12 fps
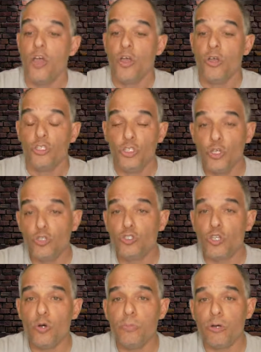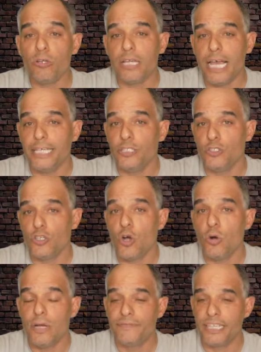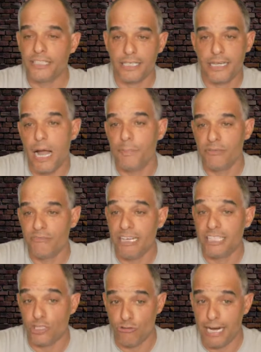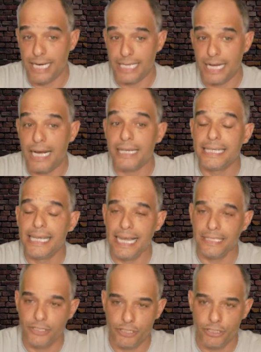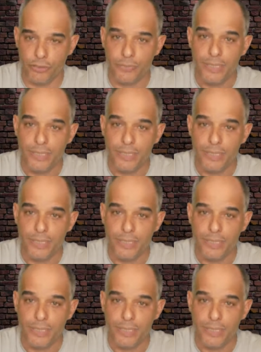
YouTube will let you know if there's a copyright strike against you.